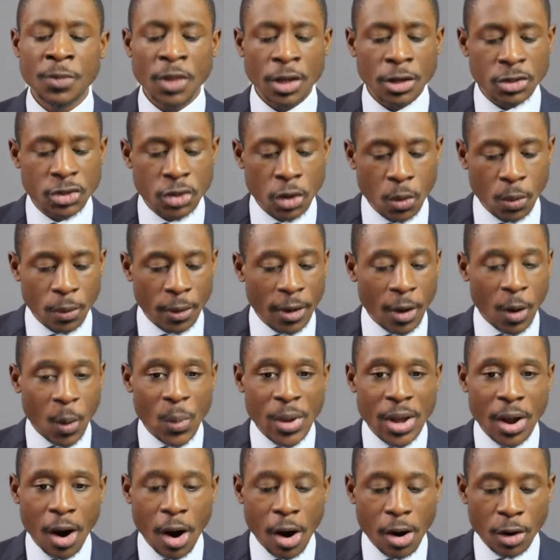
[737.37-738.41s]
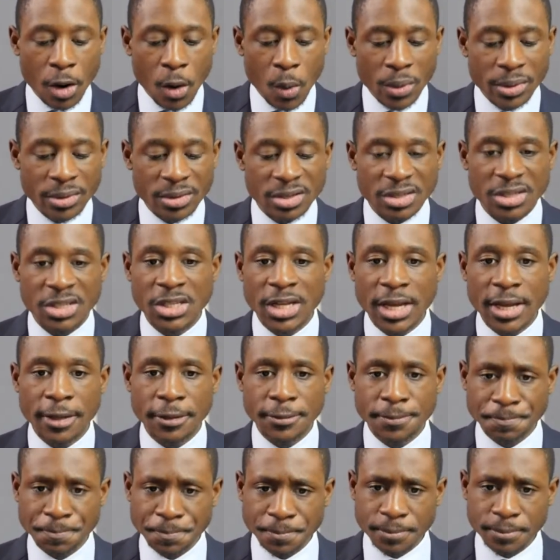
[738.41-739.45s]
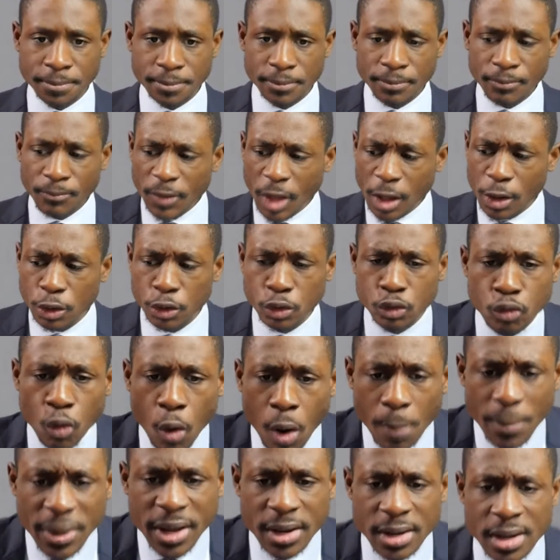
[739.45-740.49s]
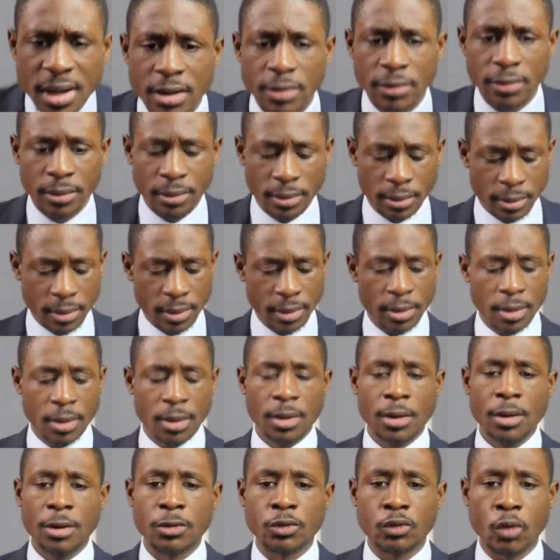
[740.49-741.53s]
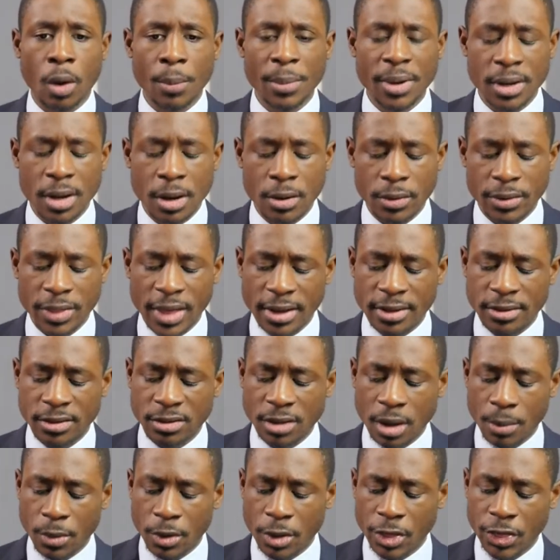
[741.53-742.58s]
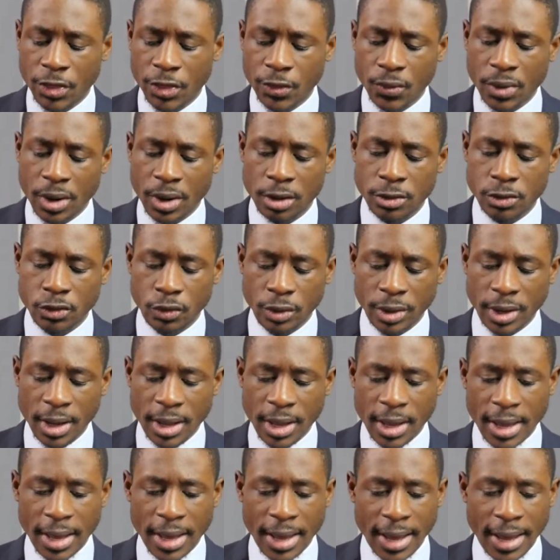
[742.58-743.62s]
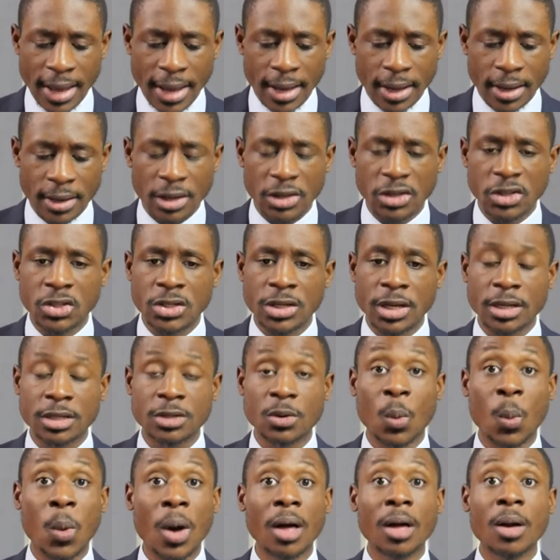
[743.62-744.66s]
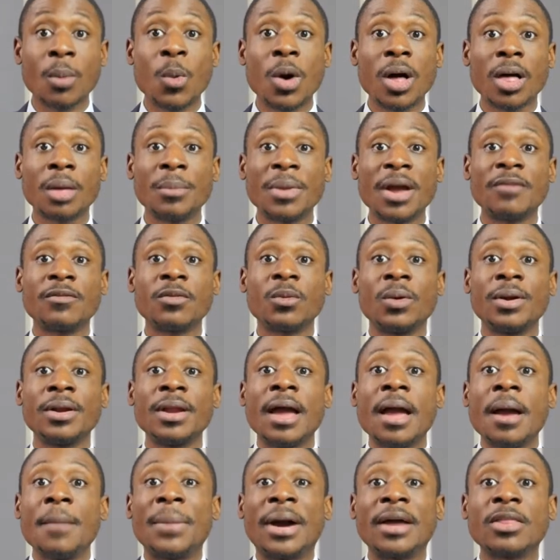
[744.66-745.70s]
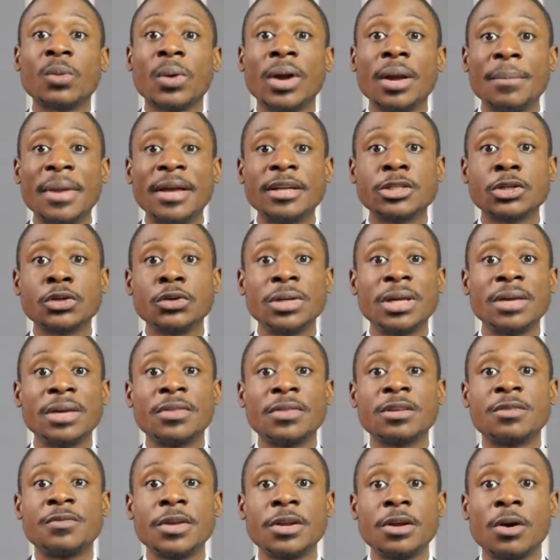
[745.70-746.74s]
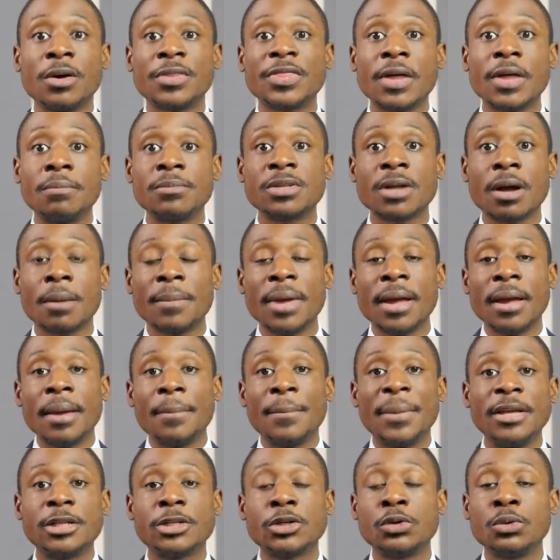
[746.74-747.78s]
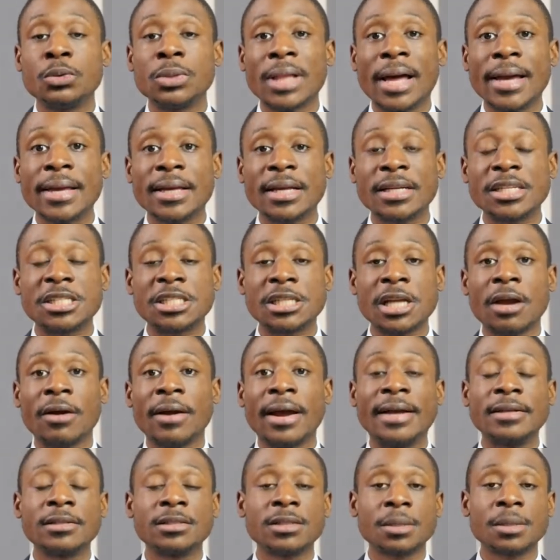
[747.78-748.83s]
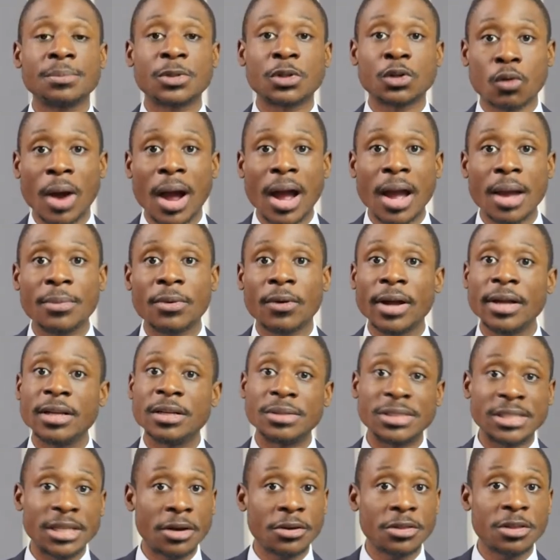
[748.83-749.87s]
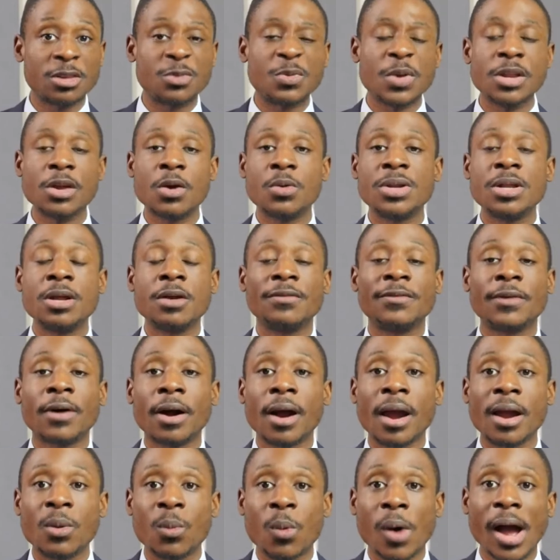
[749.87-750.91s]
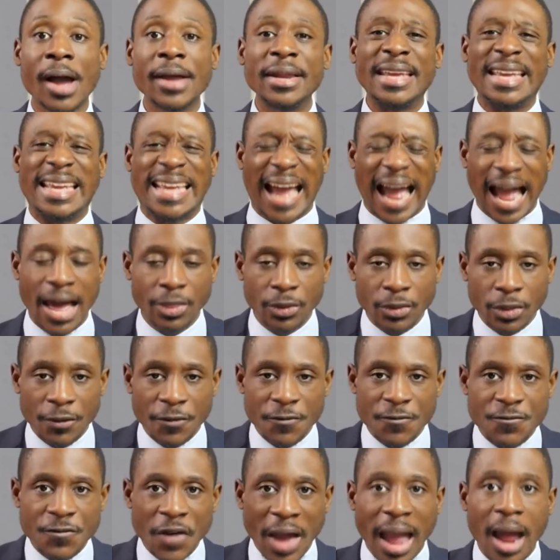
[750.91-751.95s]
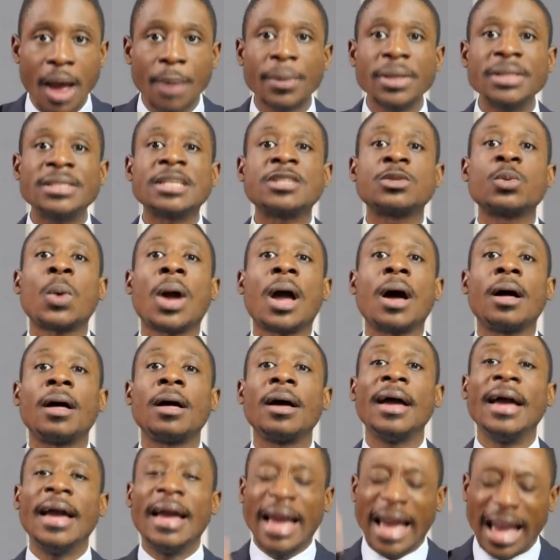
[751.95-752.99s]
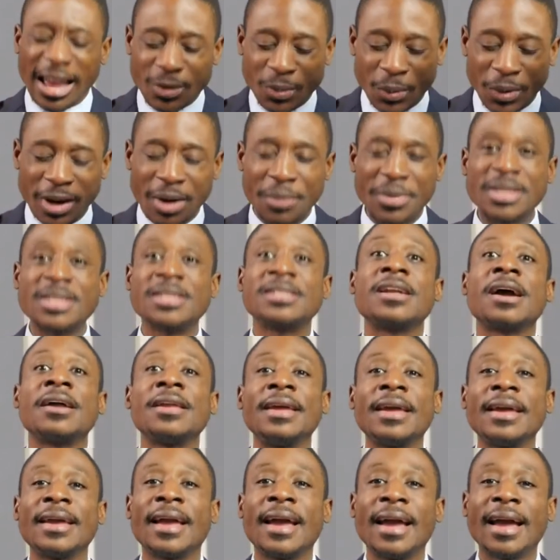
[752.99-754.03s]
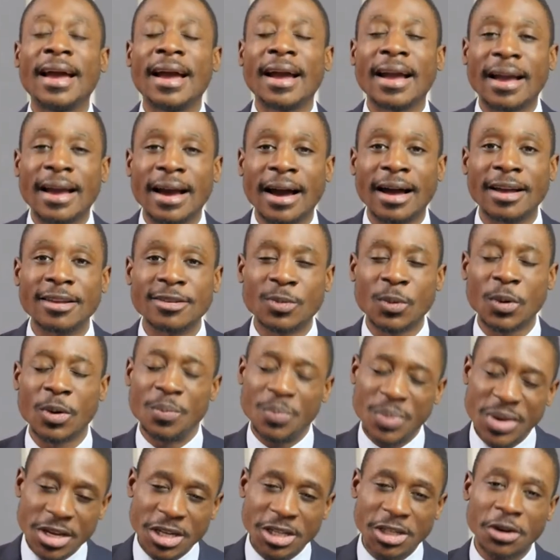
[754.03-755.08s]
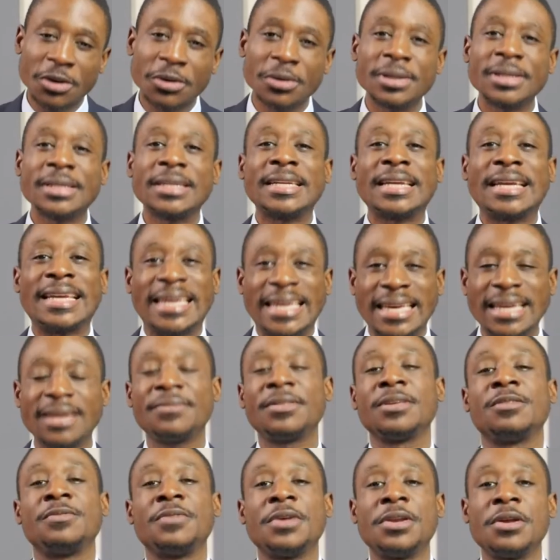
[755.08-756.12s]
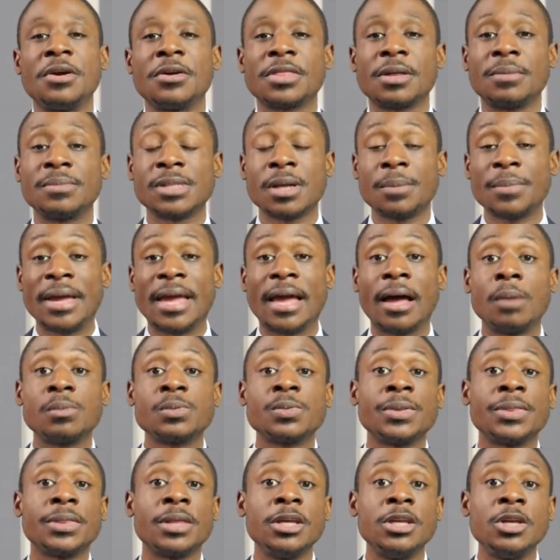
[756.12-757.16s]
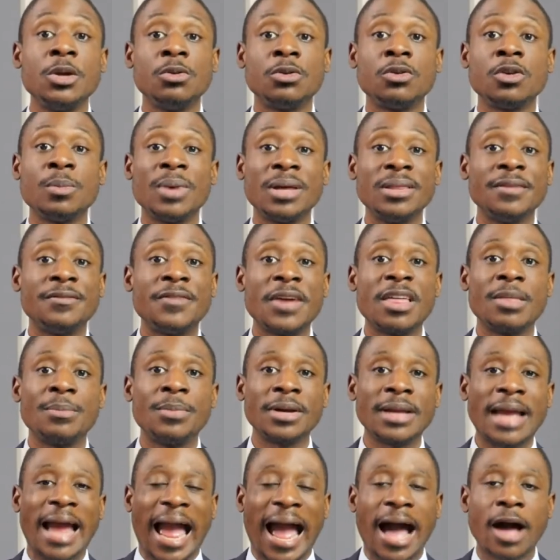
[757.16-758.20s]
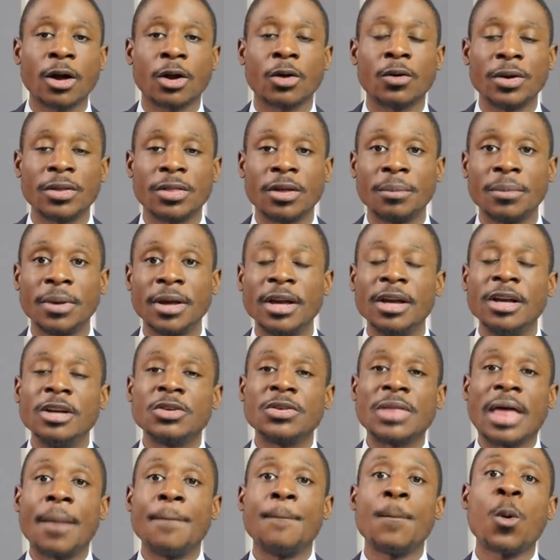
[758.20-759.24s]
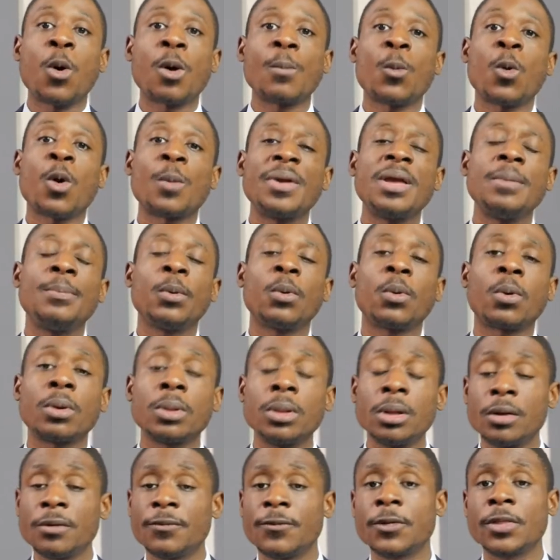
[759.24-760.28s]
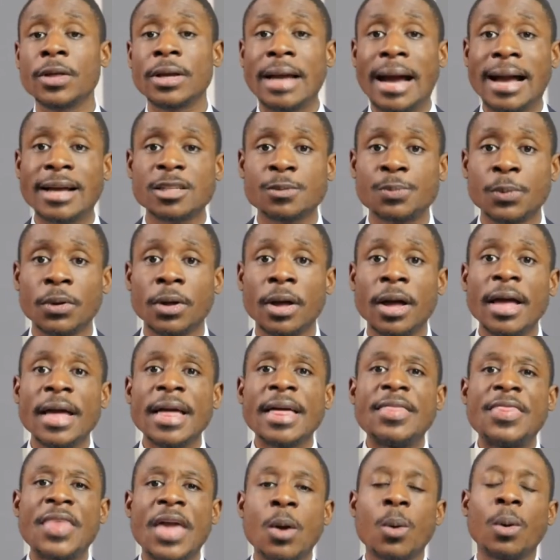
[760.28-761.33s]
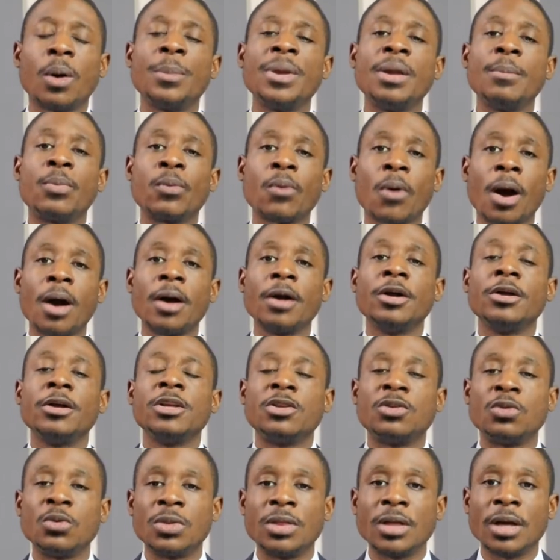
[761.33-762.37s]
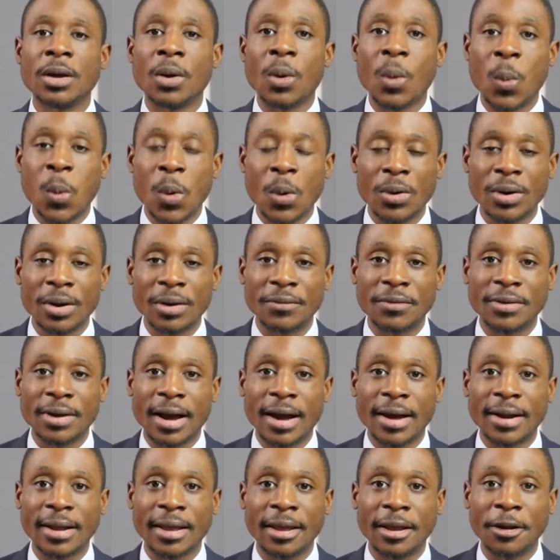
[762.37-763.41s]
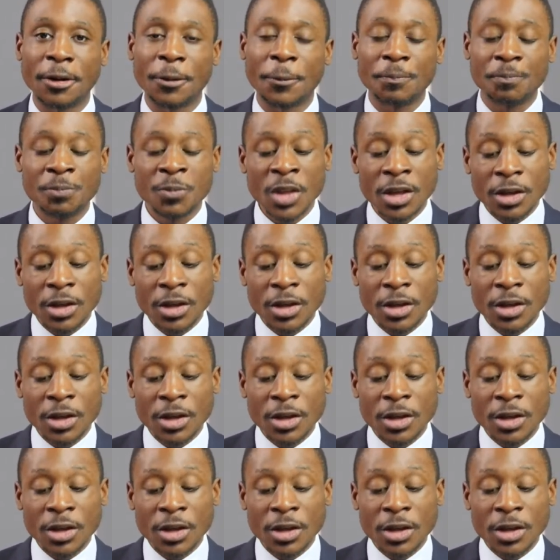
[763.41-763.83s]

So we are going to sing, Draw Me Nearer, Draw Me Nearer. That is number 306. Welcome, welcome, everyone. By the way, make sure you give this video a thumbs up. Make sure you like, share, and subscribe, right? Share this video near, far, and wide. Gather the families as well as we're going to be studying God's word. Be sure to give this video a thumbs up. It helps with the YouTube and the Facebook algorithm so that more and more people who are looking for the gospel, they will be brought to the word of God here.